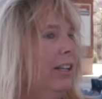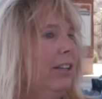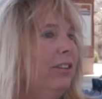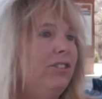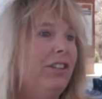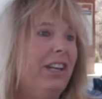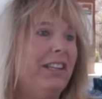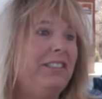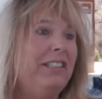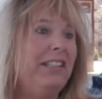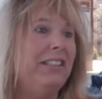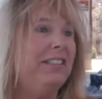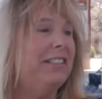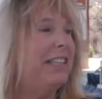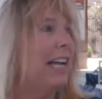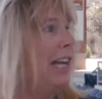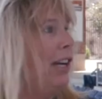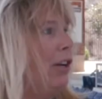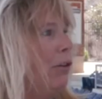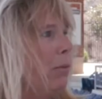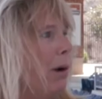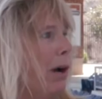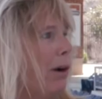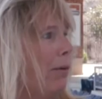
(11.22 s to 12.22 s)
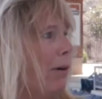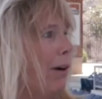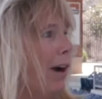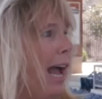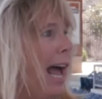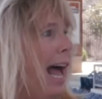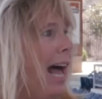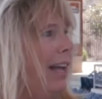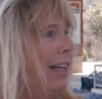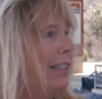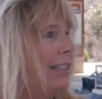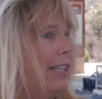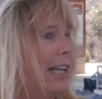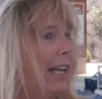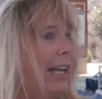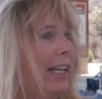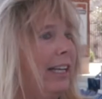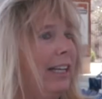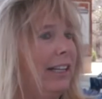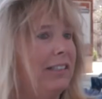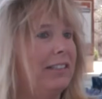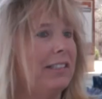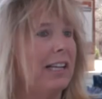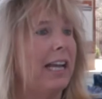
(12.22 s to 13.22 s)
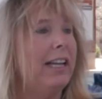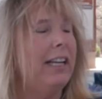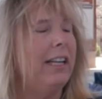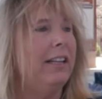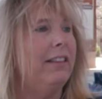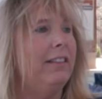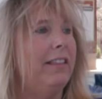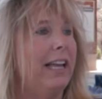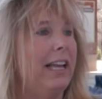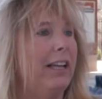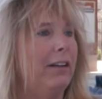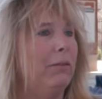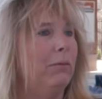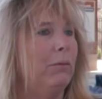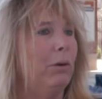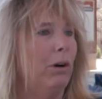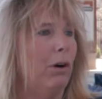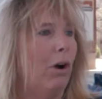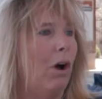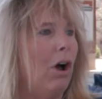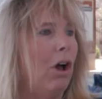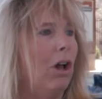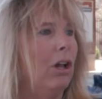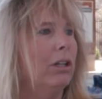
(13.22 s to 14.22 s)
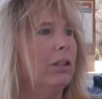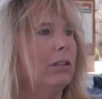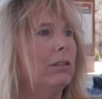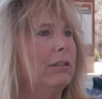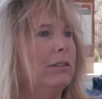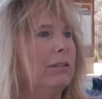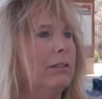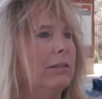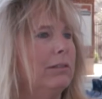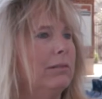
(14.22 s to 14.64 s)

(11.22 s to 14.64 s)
Just excited where we're at and excited that we're all